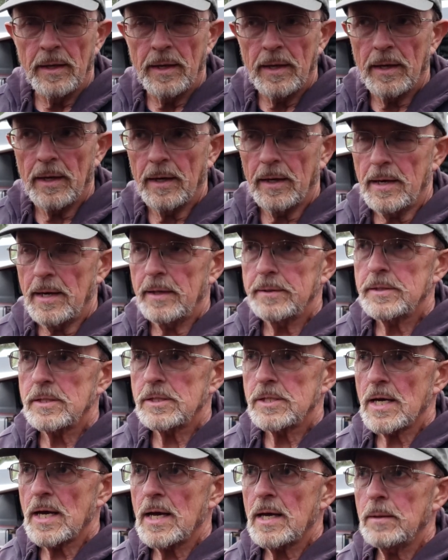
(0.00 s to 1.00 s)
At the
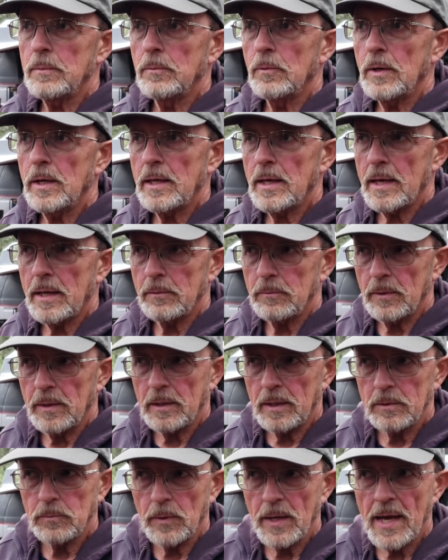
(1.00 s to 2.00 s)
time, we
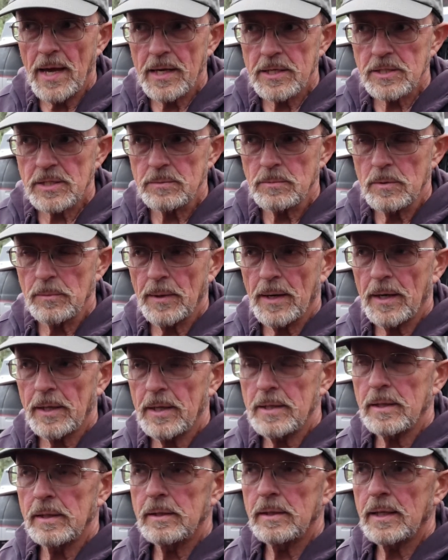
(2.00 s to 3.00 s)
asked them about
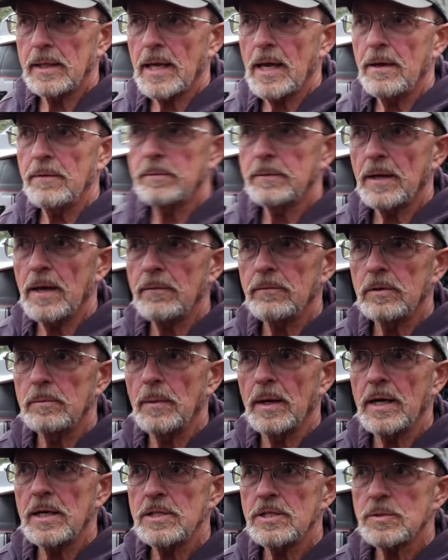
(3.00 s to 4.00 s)
it, and they gave Kevin
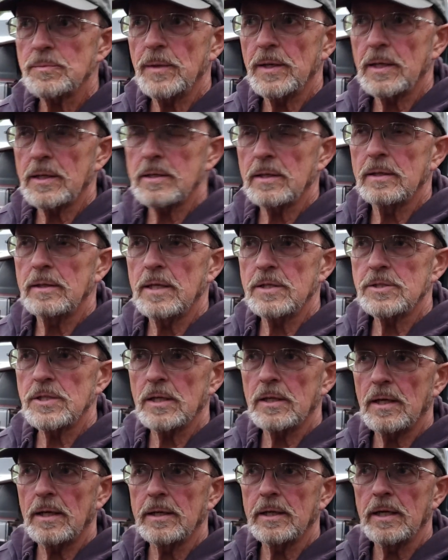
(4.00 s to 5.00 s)
MindSpeak, and they
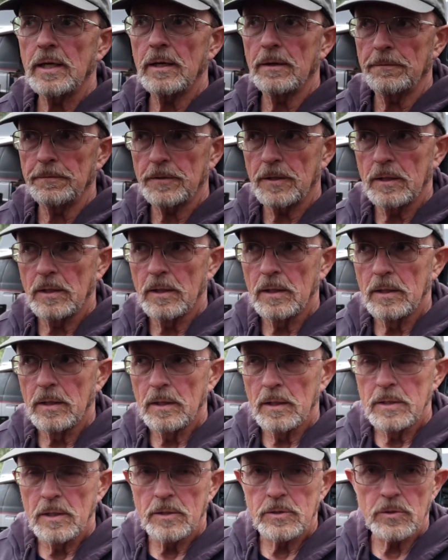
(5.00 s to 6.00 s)
said a gift.
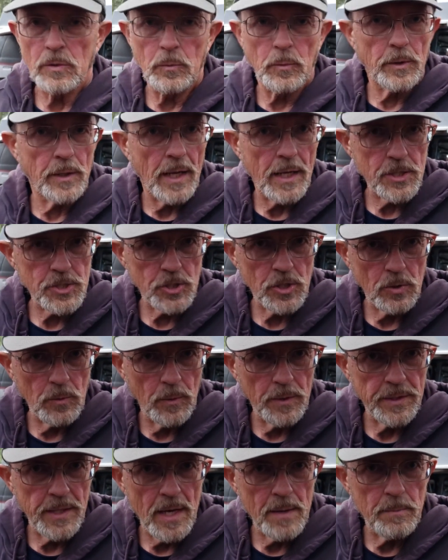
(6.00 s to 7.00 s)
So we're not sure
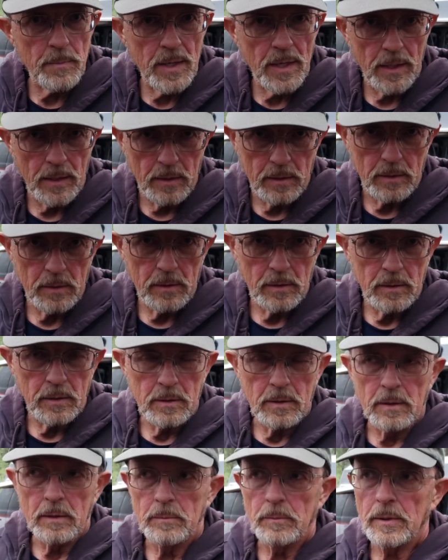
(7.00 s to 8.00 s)
what that meant,
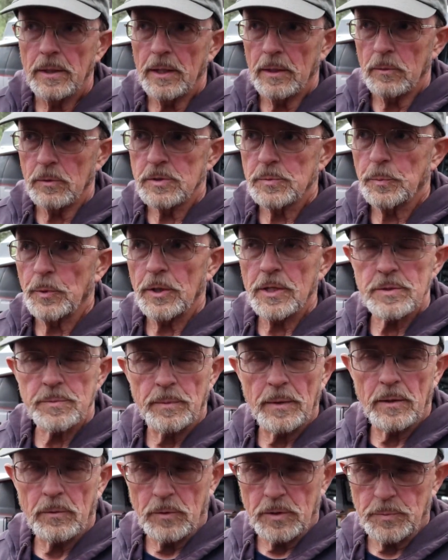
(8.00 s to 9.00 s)
but it was
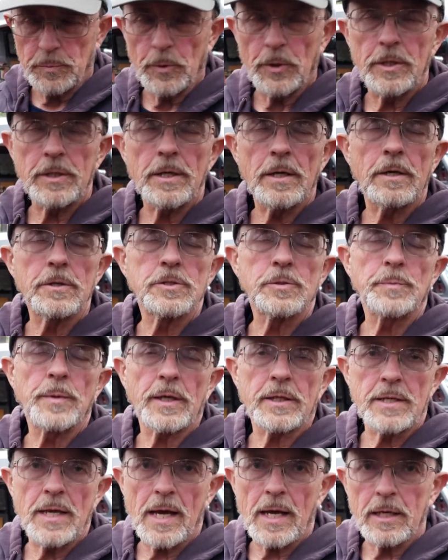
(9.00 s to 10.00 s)
pretty darn
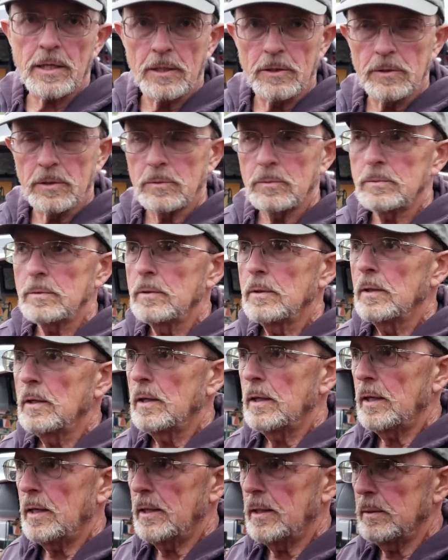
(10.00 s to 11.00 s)
spectacular.
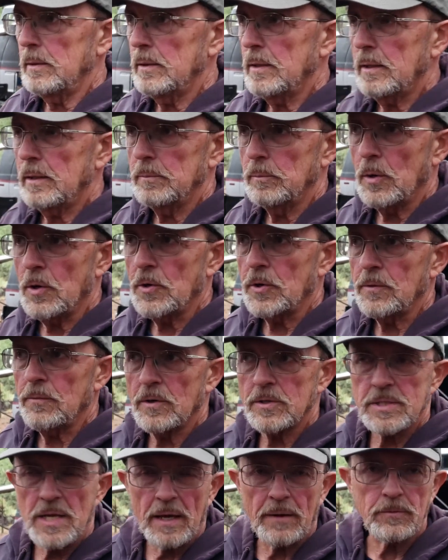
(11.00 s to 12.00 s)
And both of
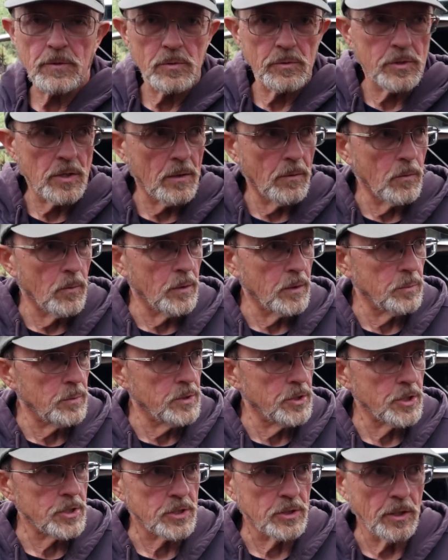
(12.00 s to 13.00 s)
us, after it was over with, we
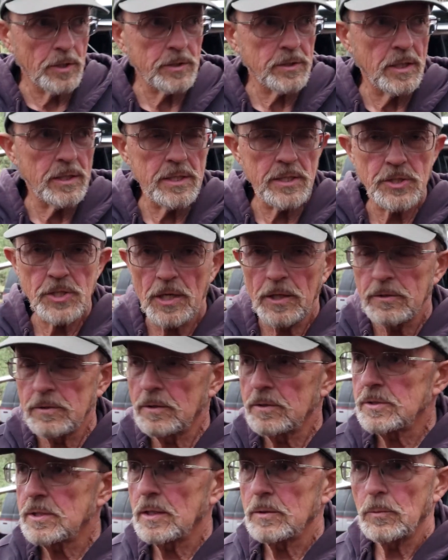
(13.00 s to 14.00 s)
just looked at each other
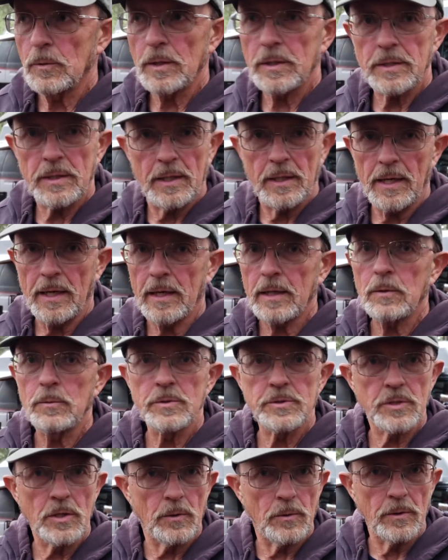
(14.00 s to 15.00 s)
and said, "What the heck
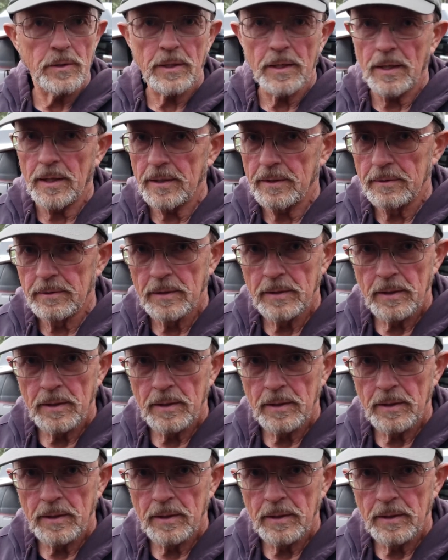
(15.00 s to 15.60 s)
was going on?"